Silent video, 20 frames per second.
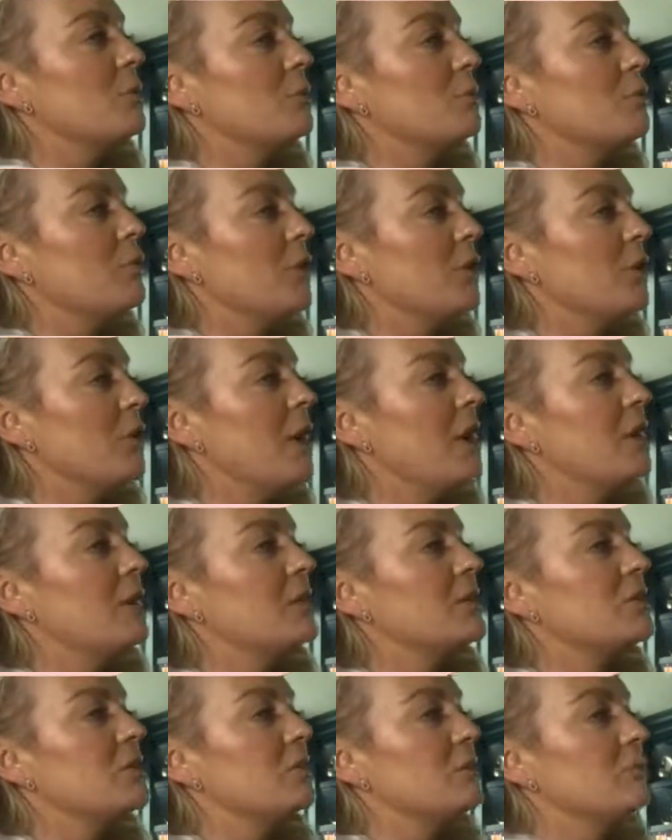
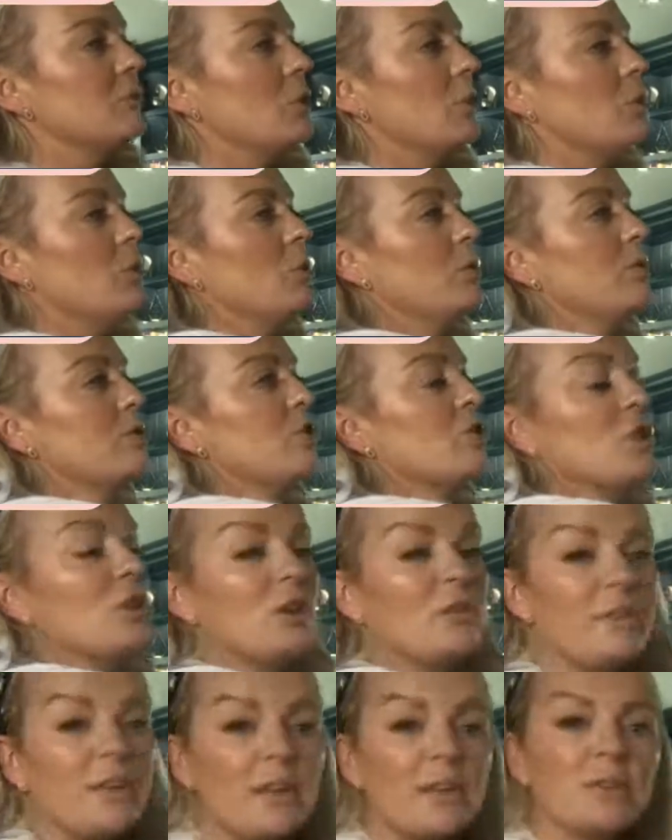product or
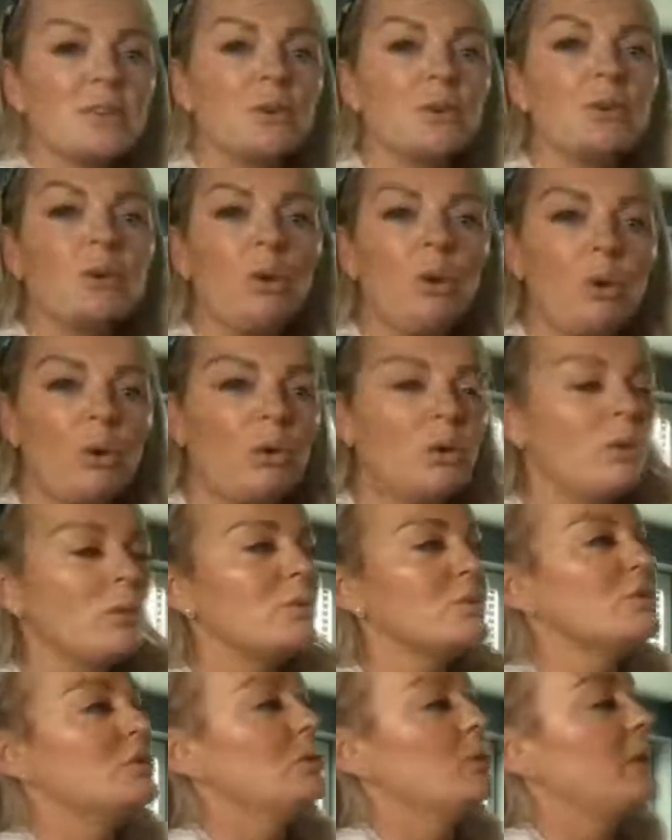service or
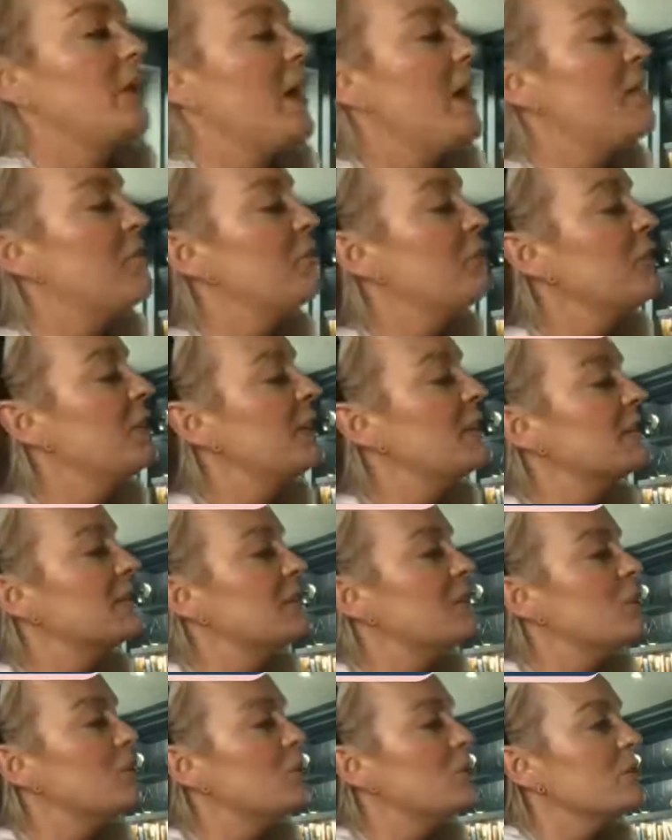course or whatever it is
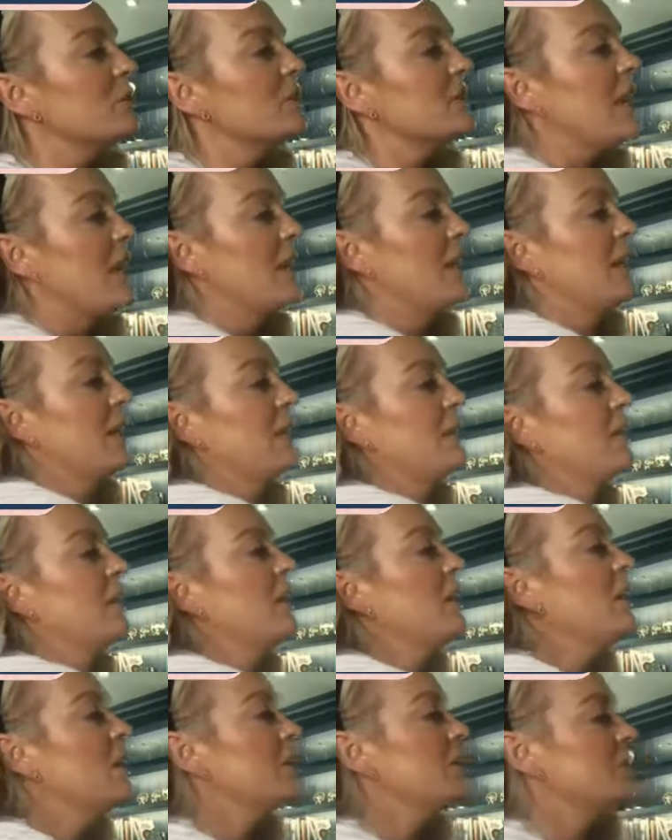that you're selling.
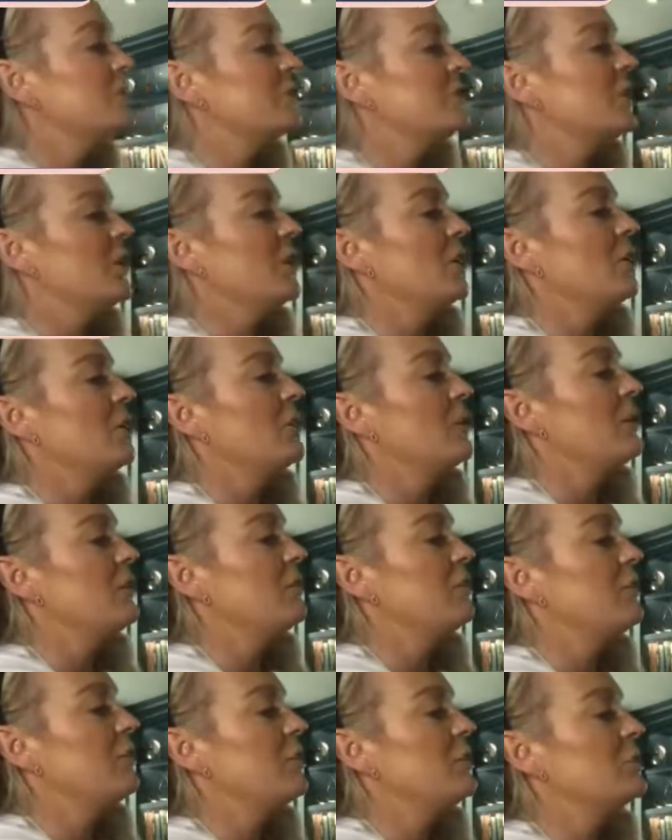So
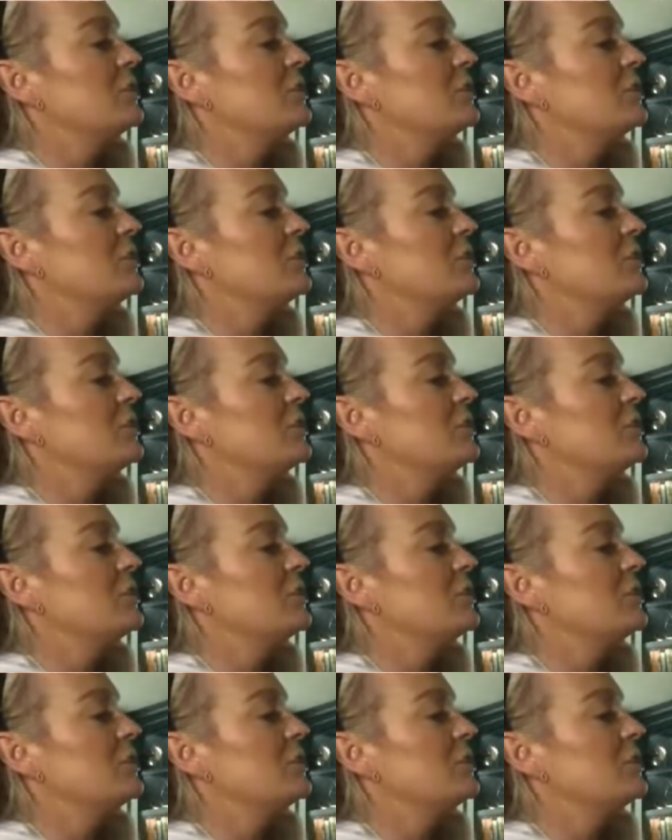if you're